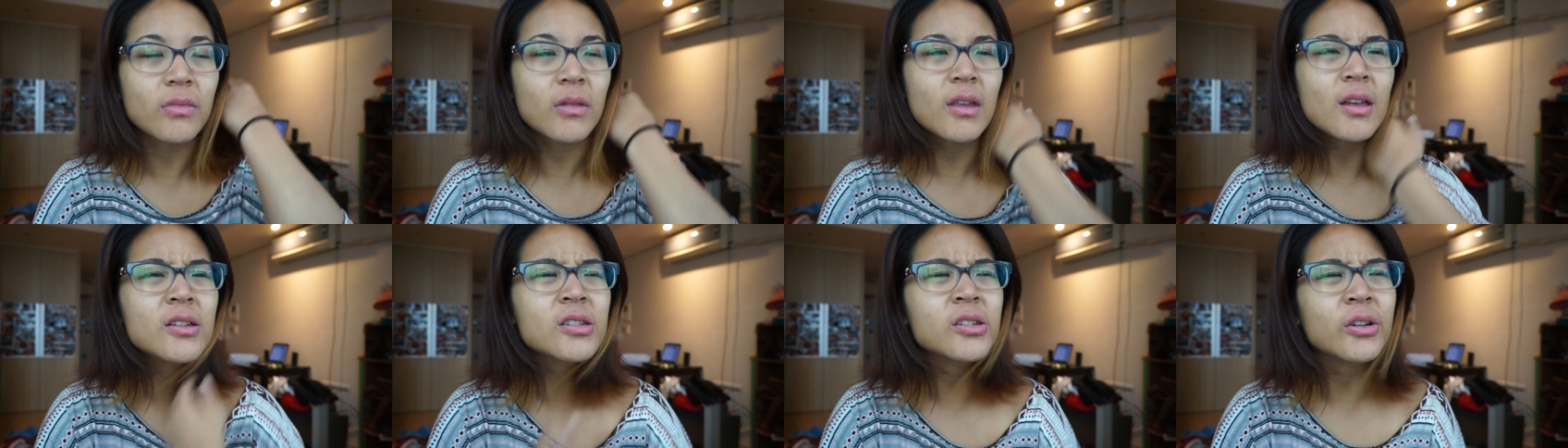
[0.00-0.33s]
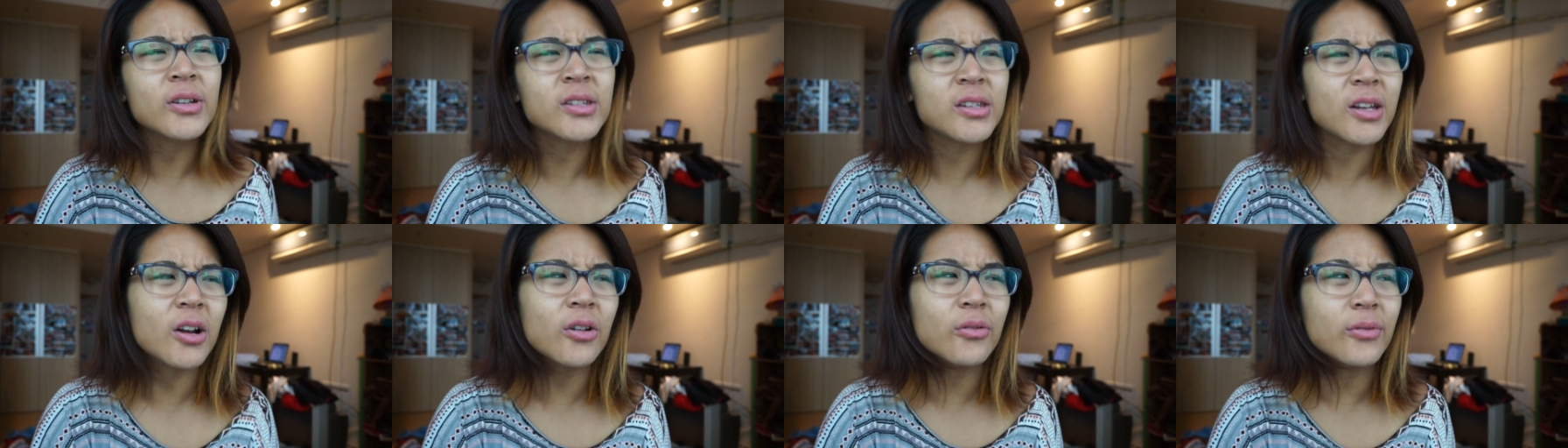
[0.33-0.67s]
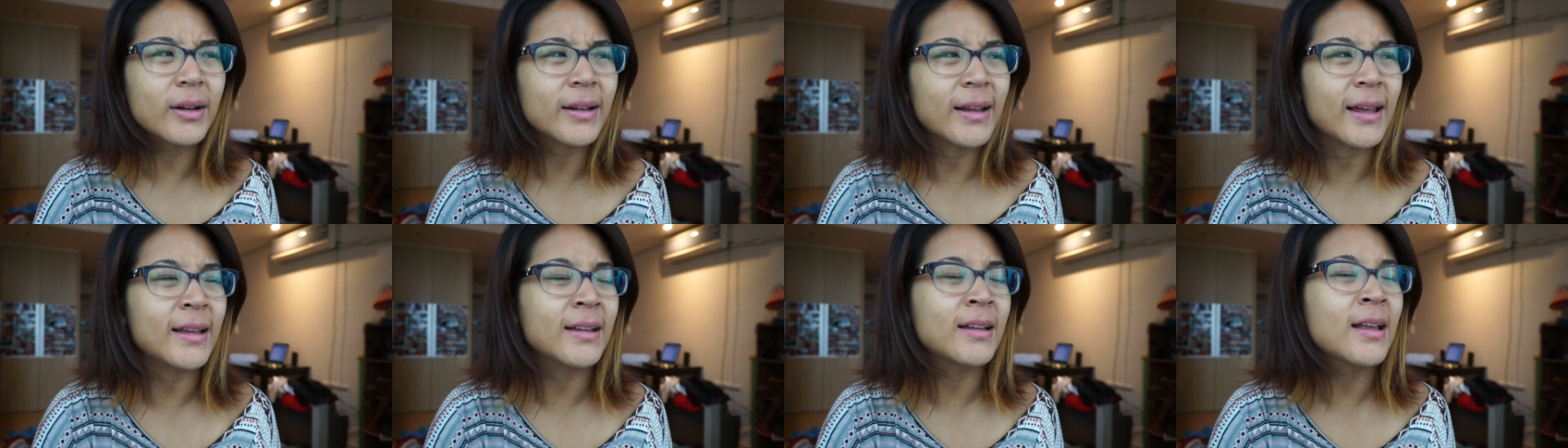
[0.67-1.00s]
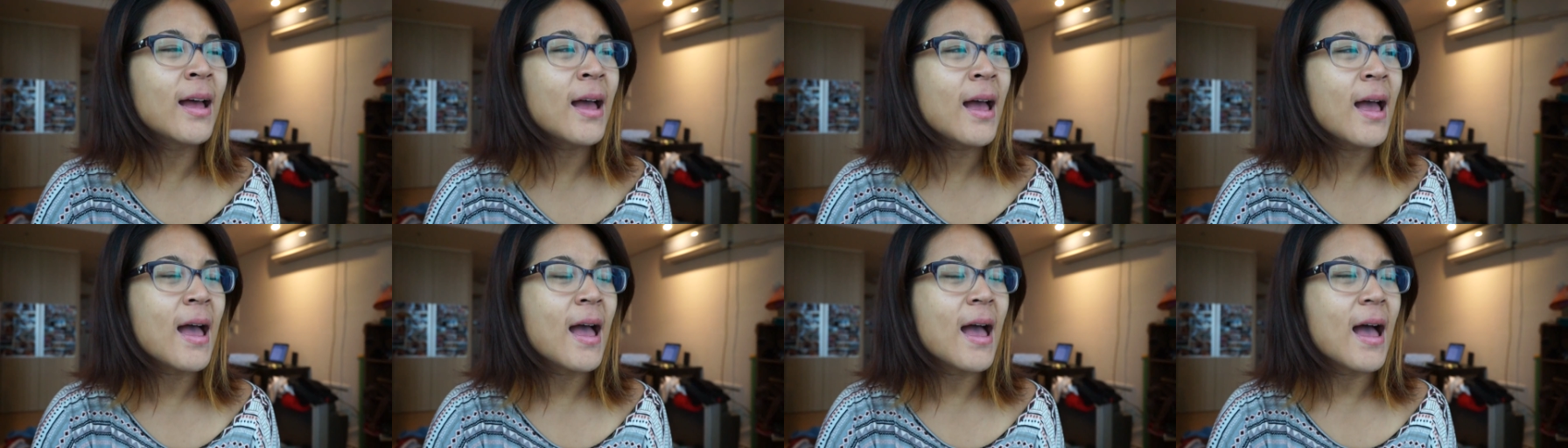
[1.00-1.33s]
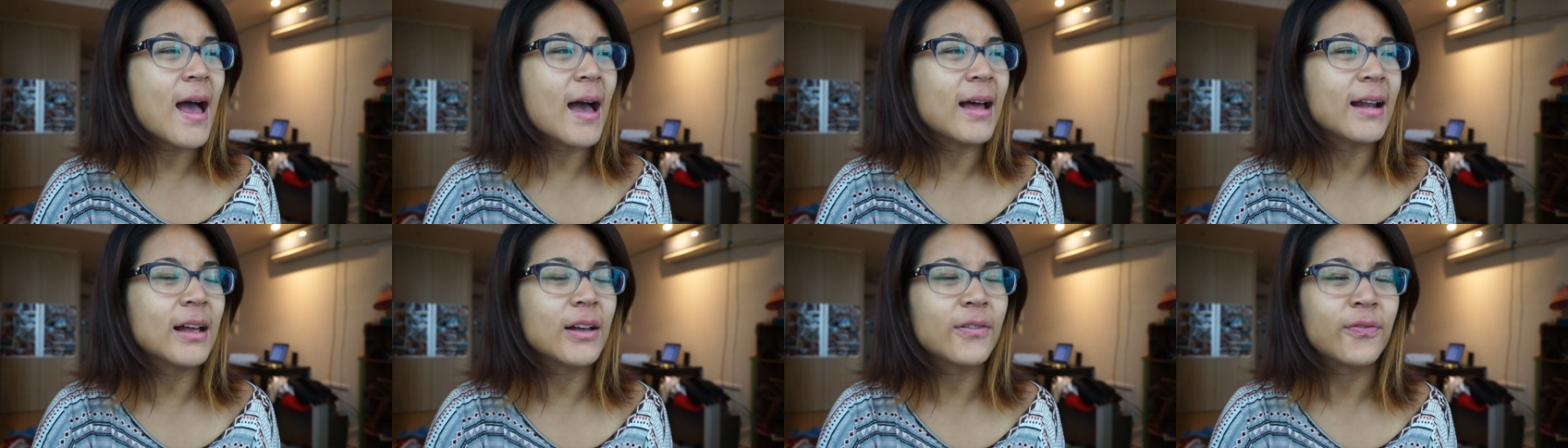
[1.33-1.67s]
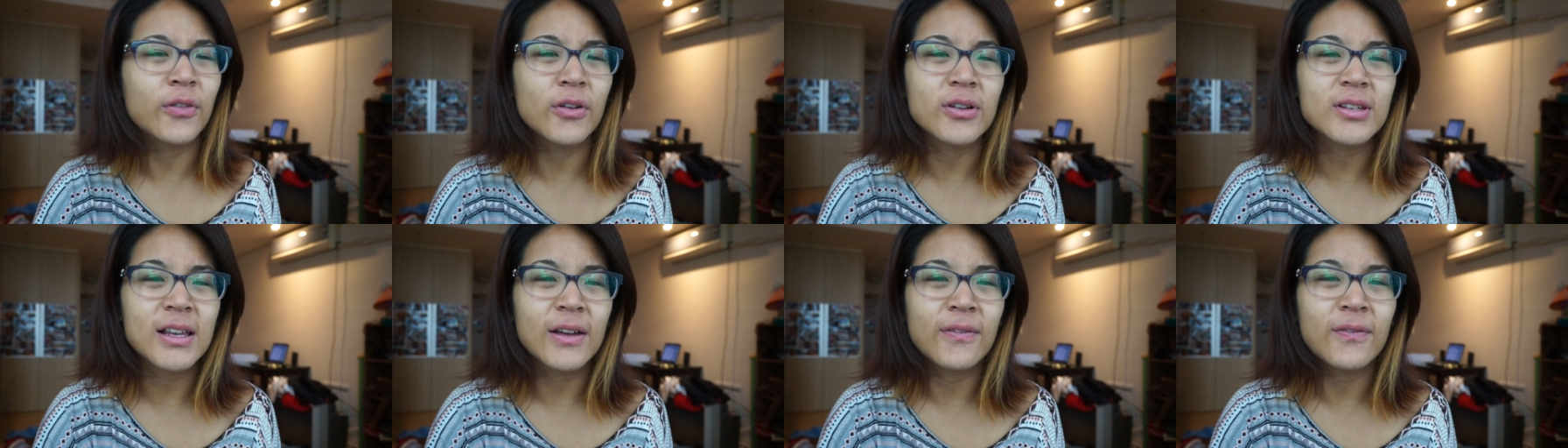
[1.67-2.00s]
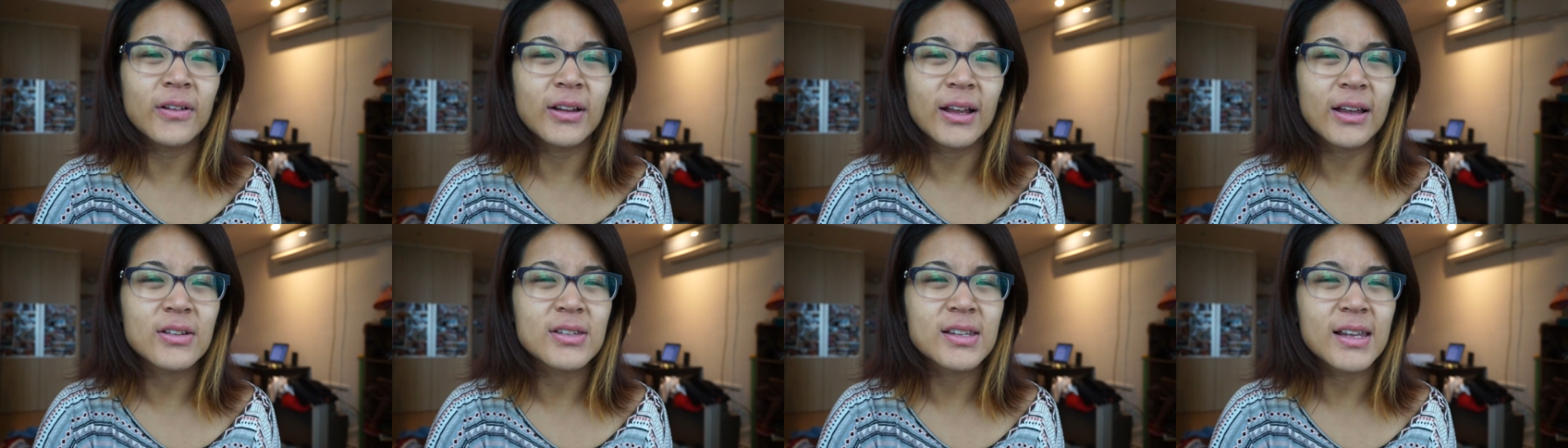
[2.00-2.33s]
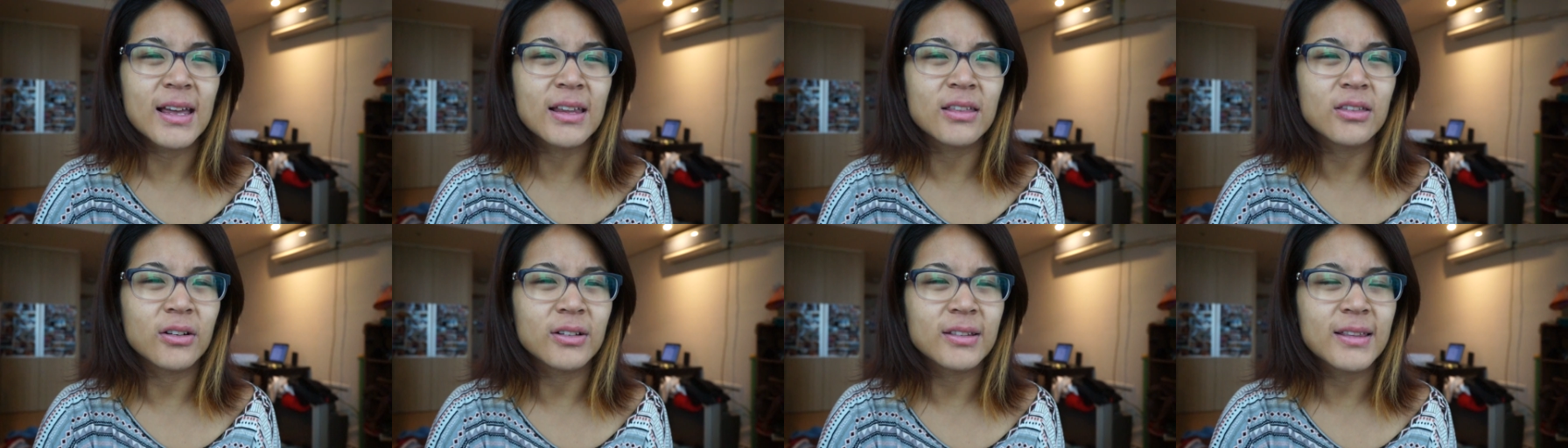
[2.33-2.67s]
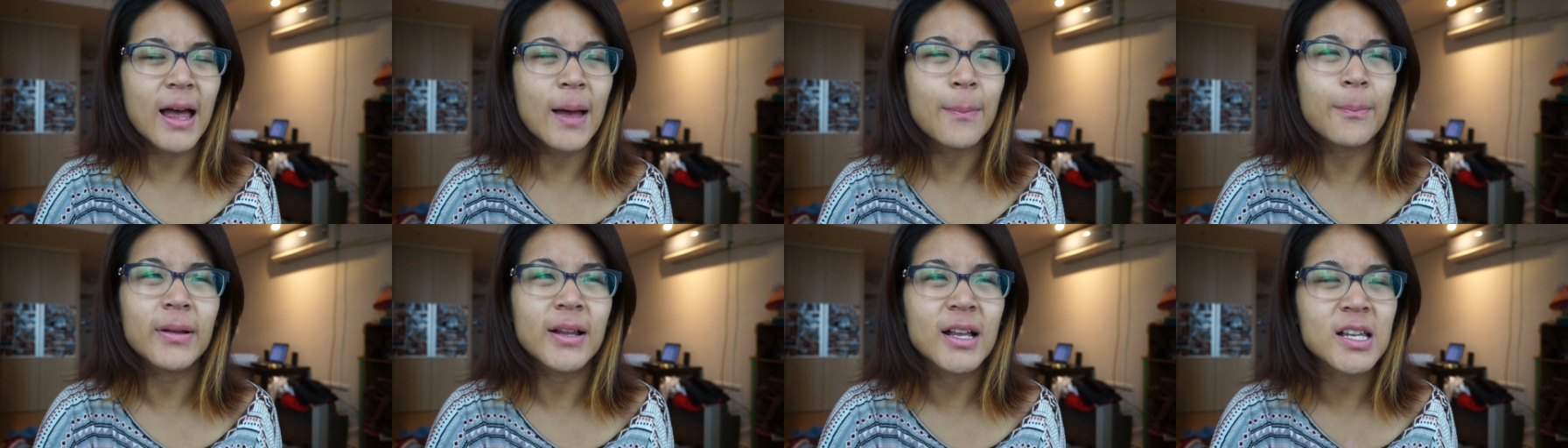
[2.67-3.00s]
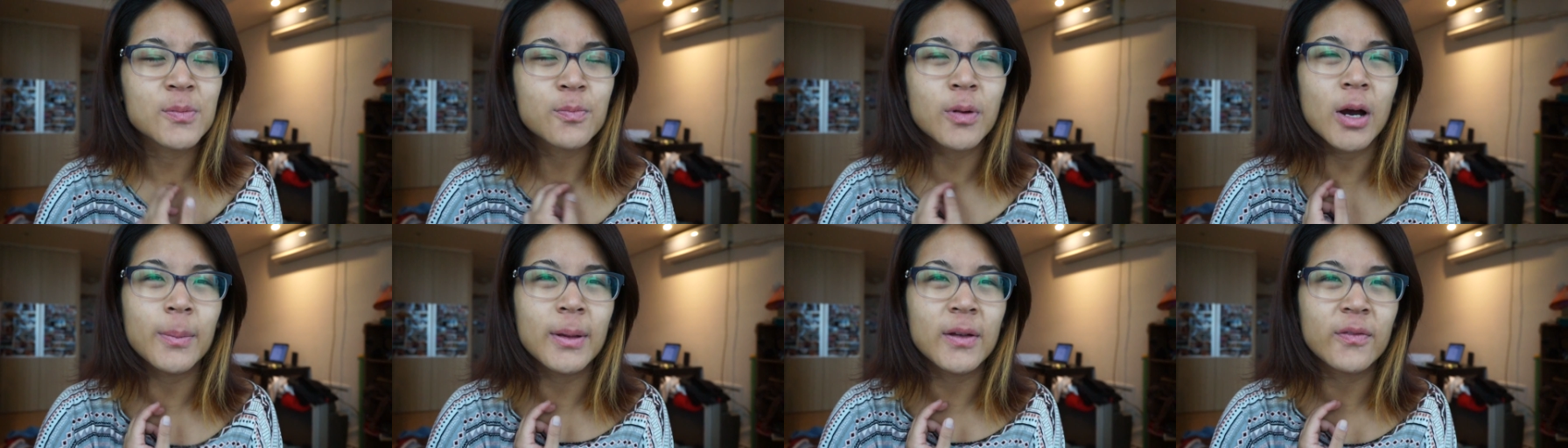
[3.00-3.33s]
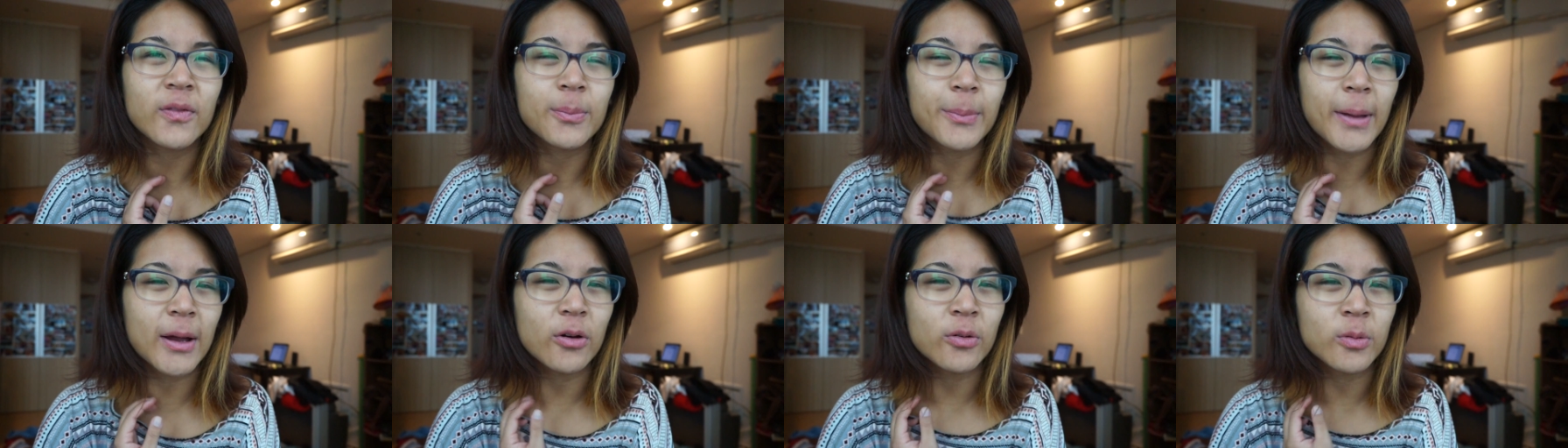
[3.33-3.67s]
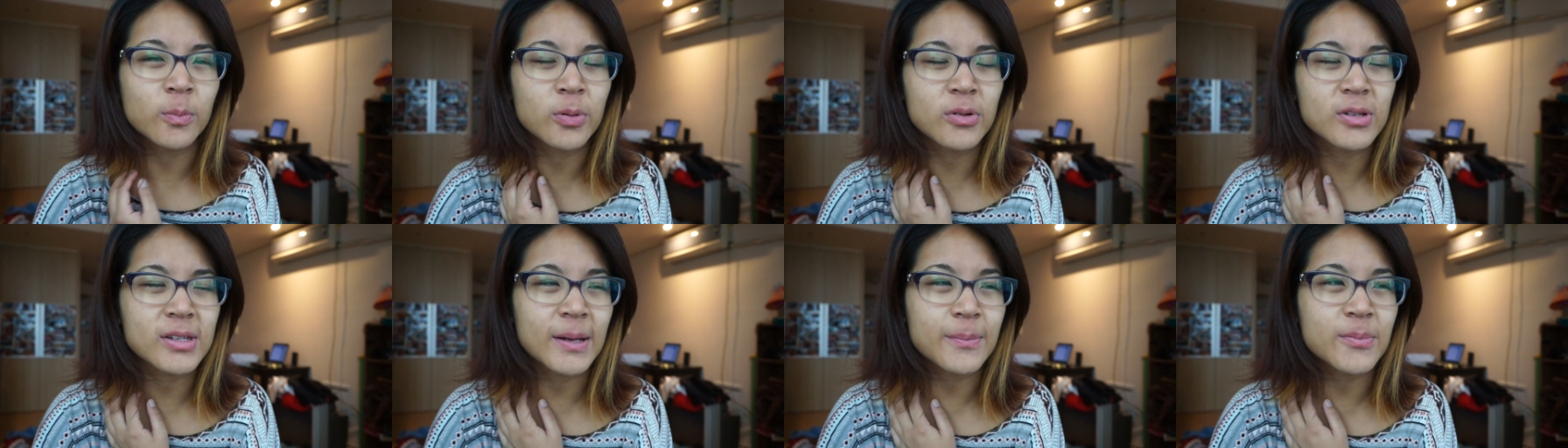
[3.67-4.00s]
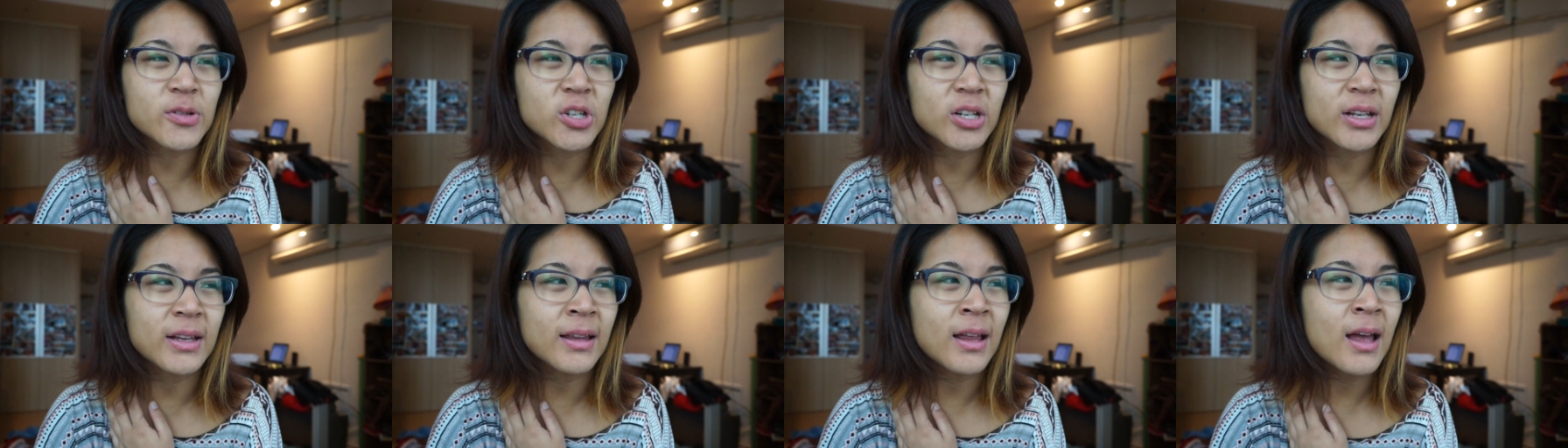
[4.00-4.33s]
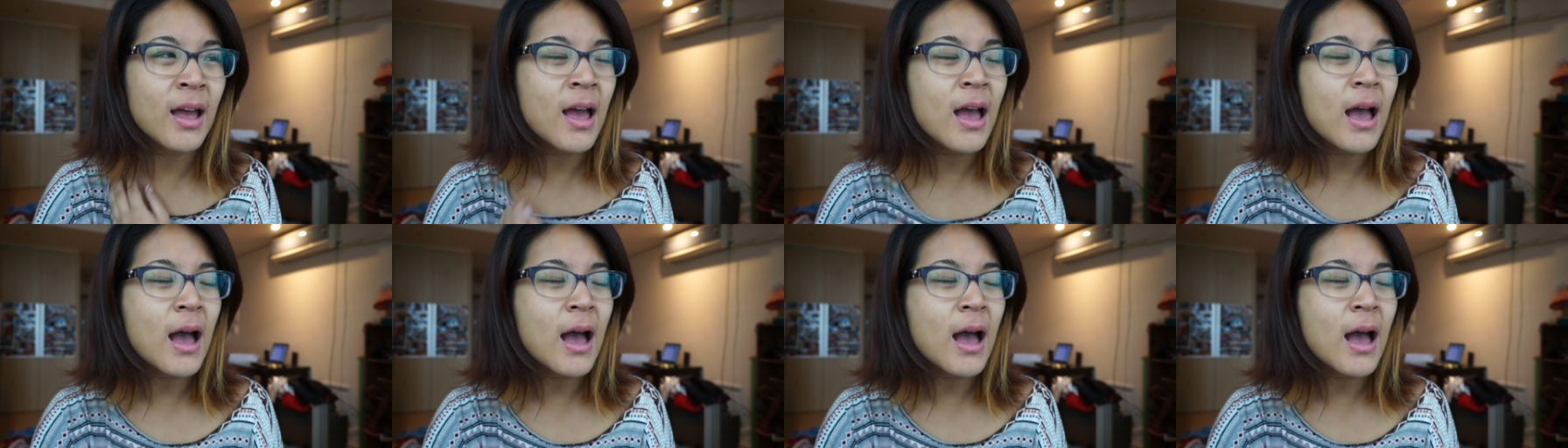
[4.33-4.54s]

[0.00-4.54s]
So I started running, and at first I felt like I was getting looked at, but that's probably from my own perception.